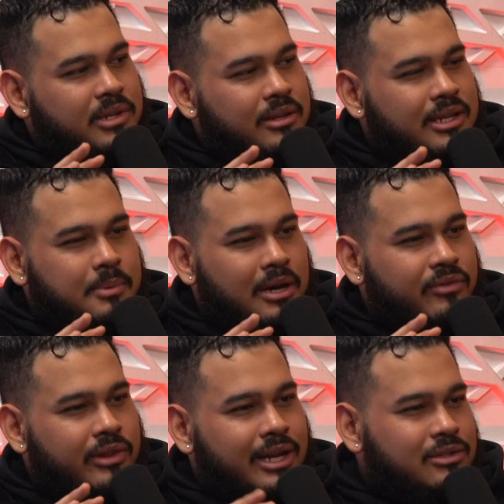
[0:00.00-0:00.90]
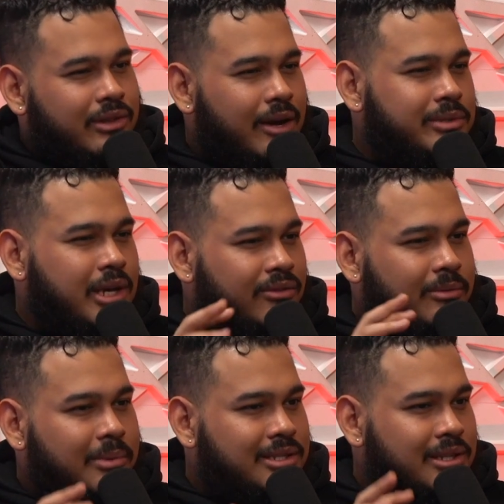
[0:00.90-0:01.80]
in that spot for that, so that was kind of
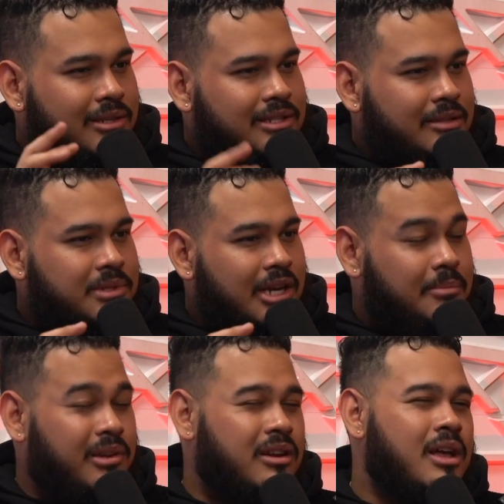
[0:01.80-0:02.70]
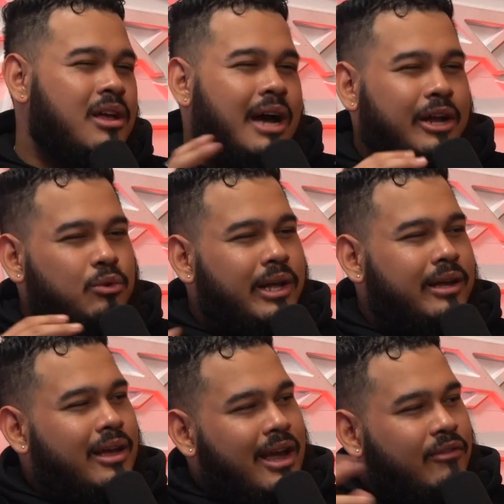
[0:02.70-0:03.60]
a blessing at the same time. But I do
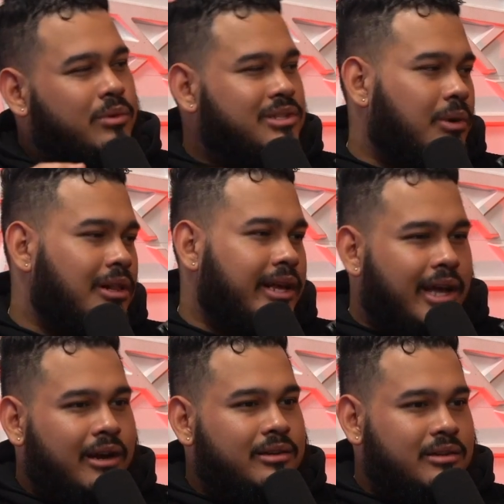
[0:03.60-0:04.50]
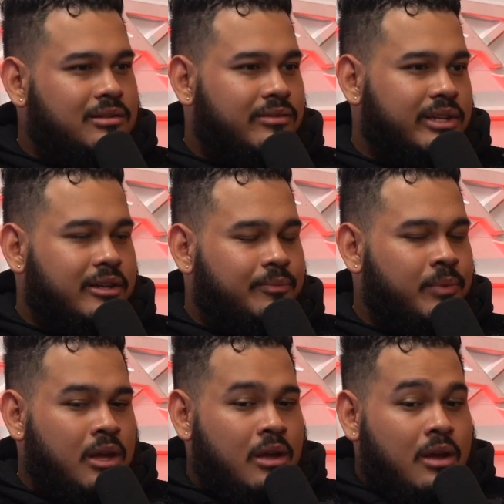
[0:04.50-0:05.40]
like every once in a while like editing and stuff like that.
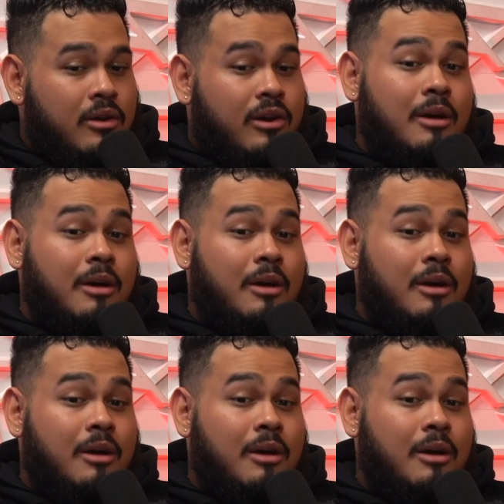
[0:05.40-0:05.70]
Got it. Mm-hmm.